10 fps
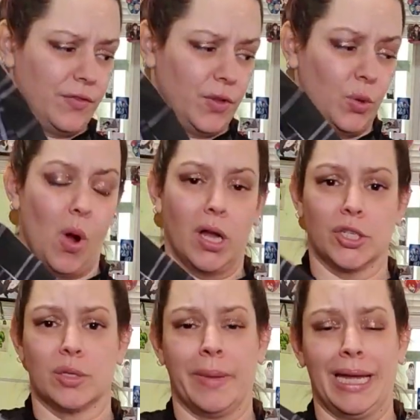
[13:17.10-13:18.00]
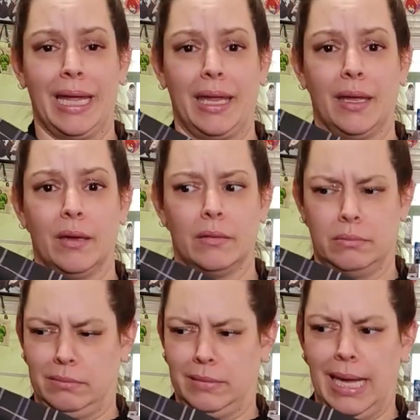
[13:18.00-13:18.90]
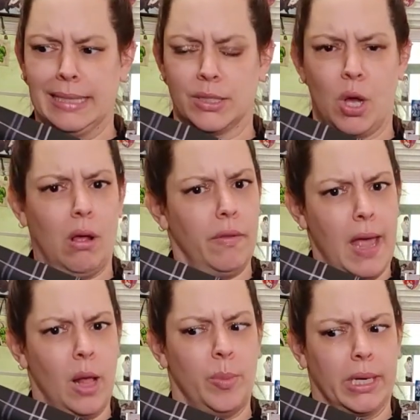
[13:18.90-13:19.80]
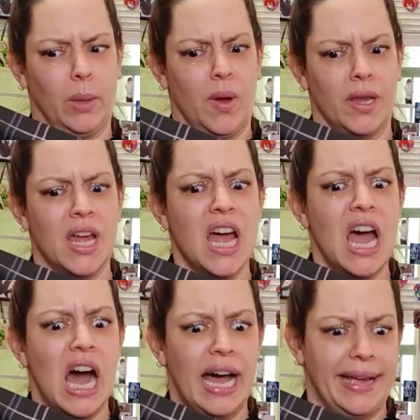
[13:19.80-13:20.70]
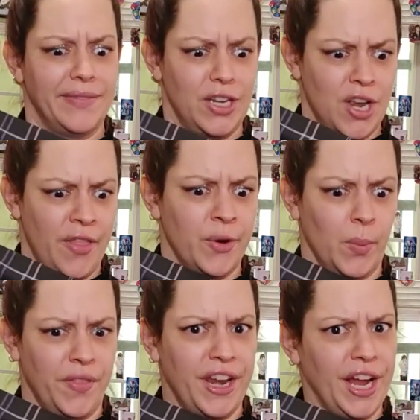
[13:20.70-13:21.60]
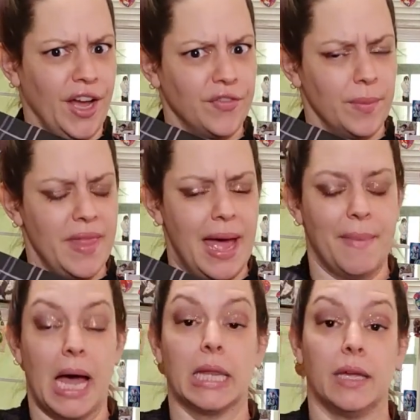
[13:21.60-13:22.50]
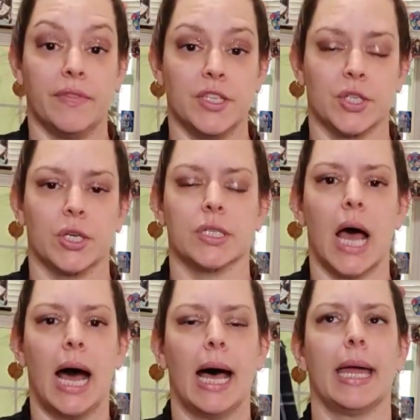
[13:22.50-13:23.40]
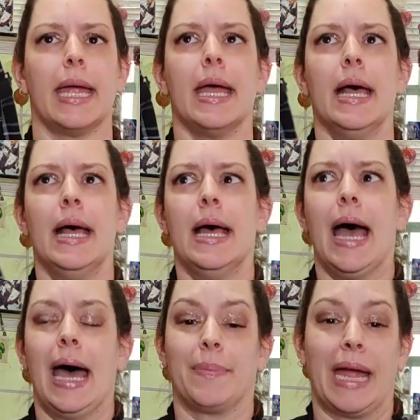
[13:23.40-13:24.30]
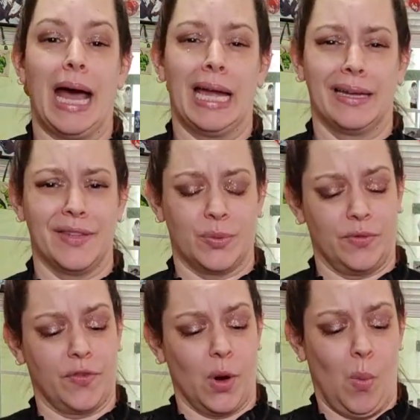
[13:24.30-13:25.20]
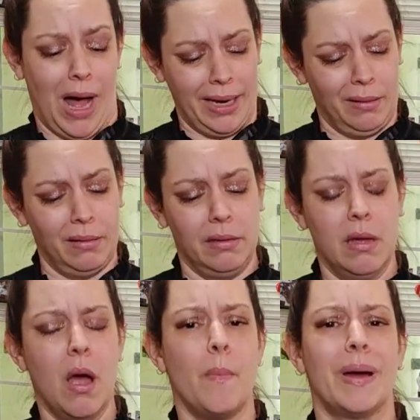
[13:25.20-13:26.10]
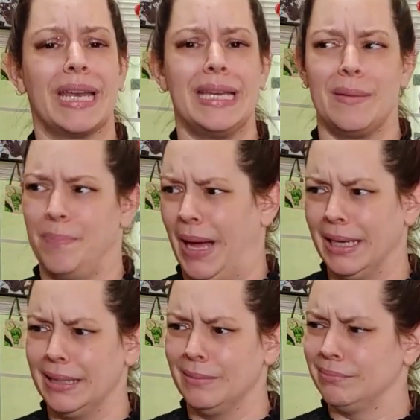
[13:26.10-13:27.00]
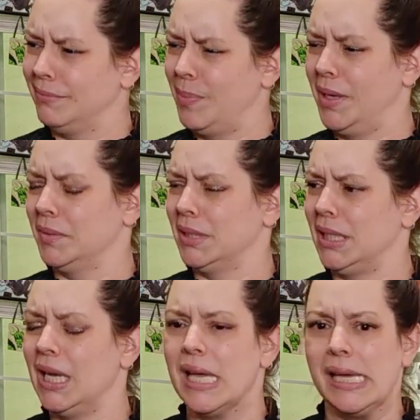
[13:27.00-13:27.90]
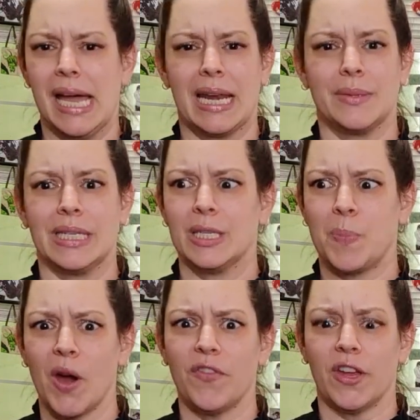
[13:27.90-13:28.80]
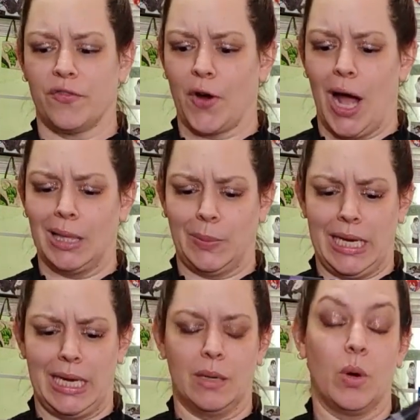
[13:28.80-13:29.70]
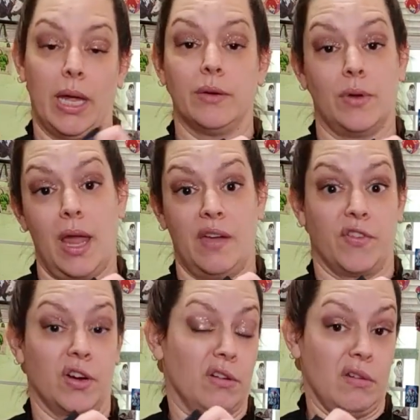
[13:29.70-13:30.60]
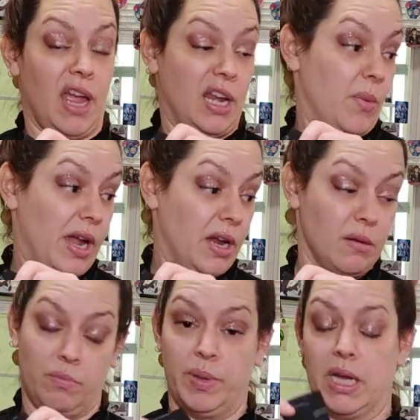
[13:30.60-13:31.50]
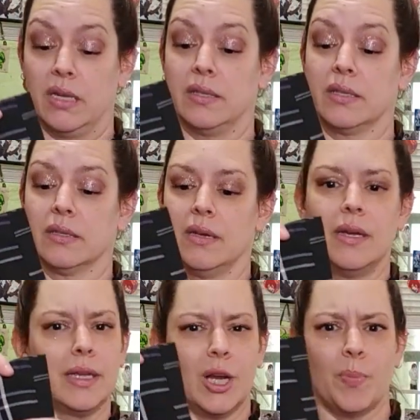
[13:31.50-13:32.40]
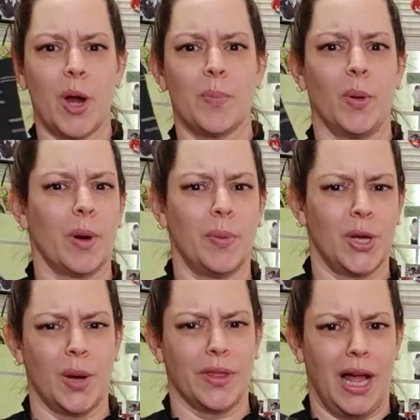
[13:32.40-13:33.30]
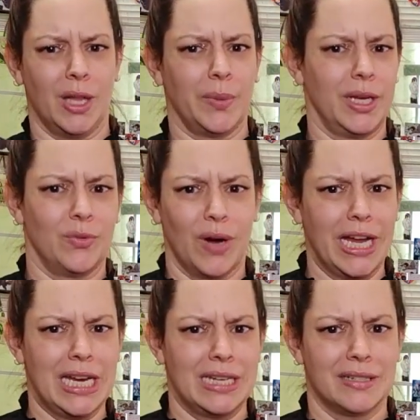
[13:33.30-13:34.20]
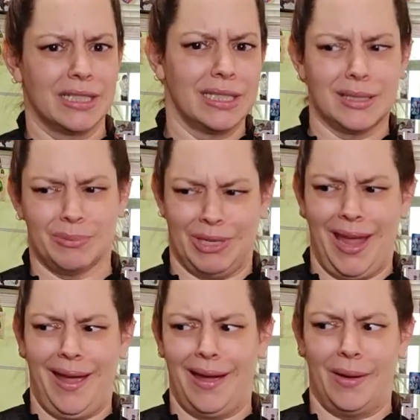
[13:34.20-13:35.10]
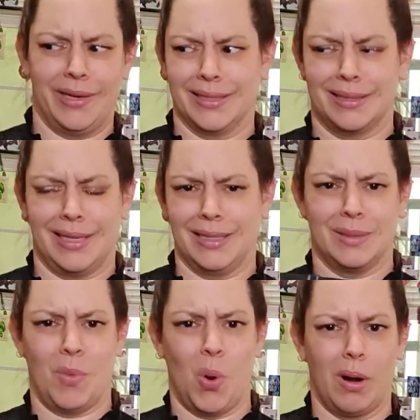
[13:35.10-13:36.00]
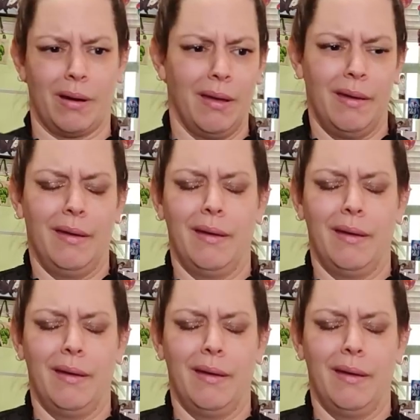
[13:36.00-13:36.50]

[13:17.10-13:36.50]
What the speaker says: if you watched my last haul, the Hell Bunny one, I have another one that I got from them. I love these skirts. I had my eye on this one for a while, but I didn't buy it, apparently. And I was like, it's perfect for Halloween, and ever anyway, because, you know, purple can go with Halloween, right? Let's get some more.